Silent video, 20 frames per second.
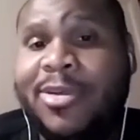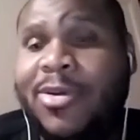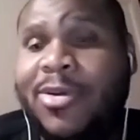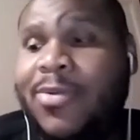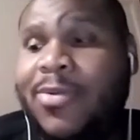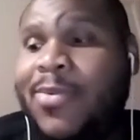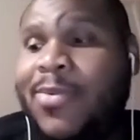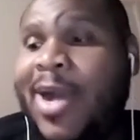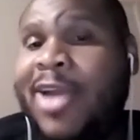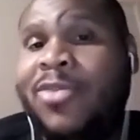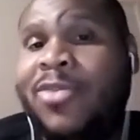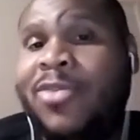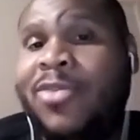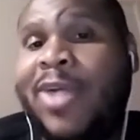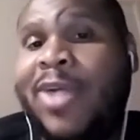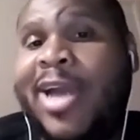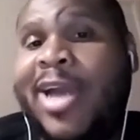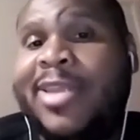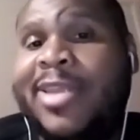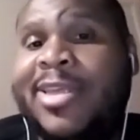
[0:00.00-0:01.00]
why do
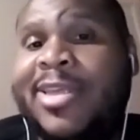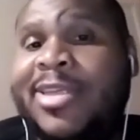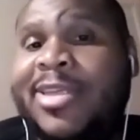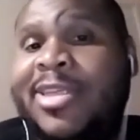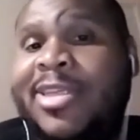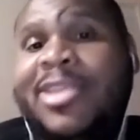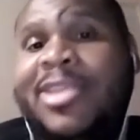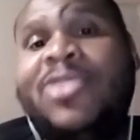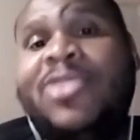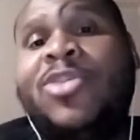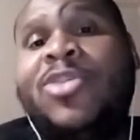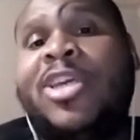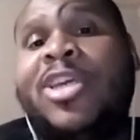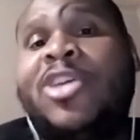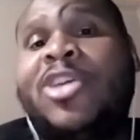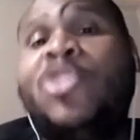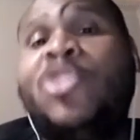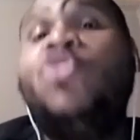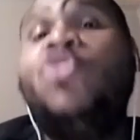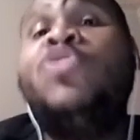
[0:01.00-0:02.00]
I then need to kick
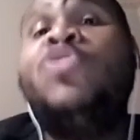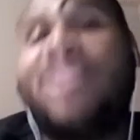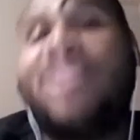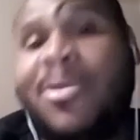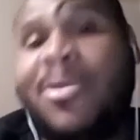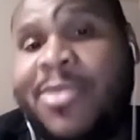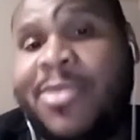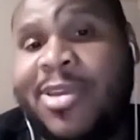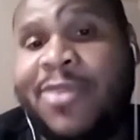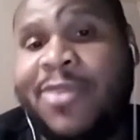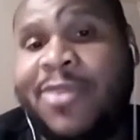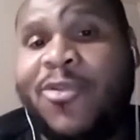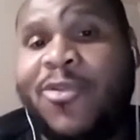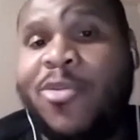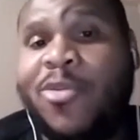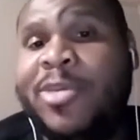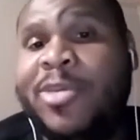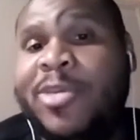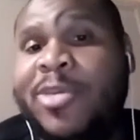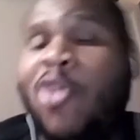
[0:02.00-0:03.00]
you something for
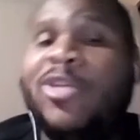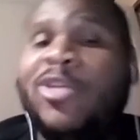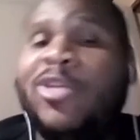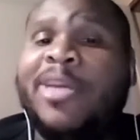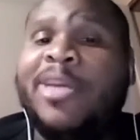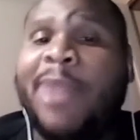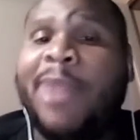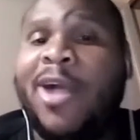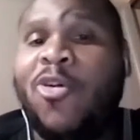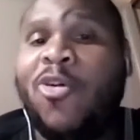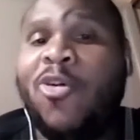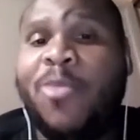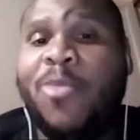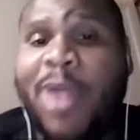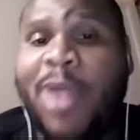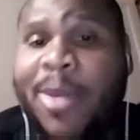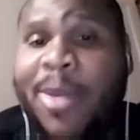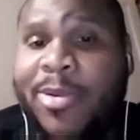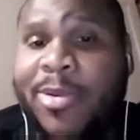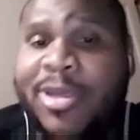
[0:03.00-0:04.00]
me owning my own
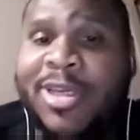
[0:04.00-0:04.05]
property?